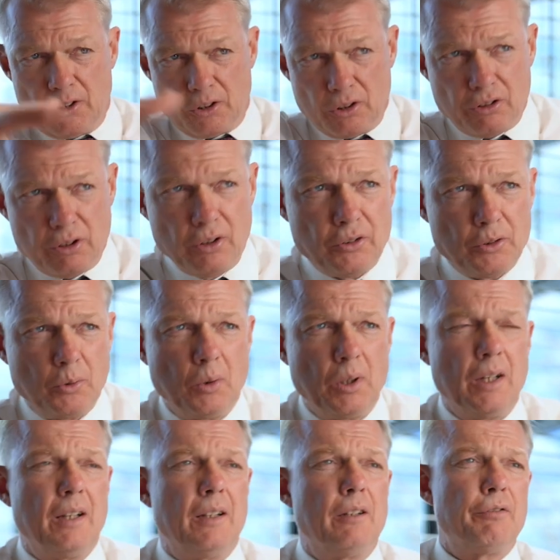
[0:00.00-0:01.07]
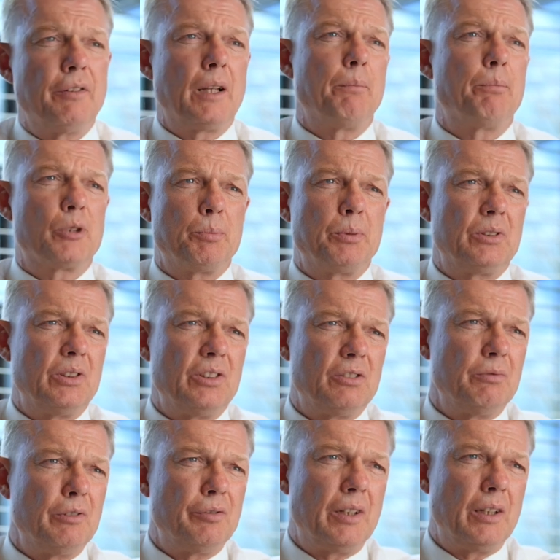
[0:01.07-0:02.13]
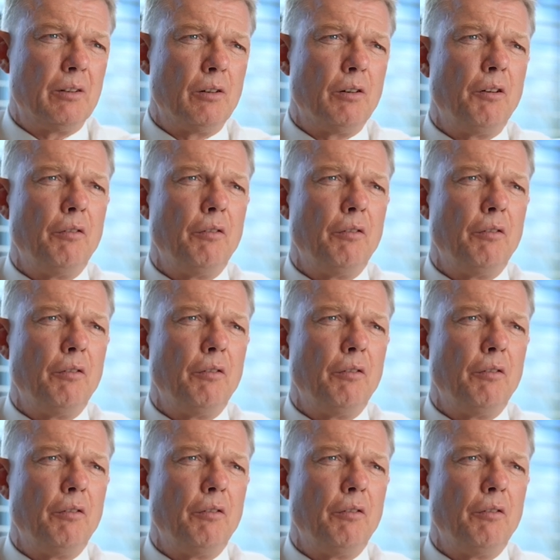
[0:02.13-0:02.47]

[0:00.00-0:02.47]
Continue to develop properties within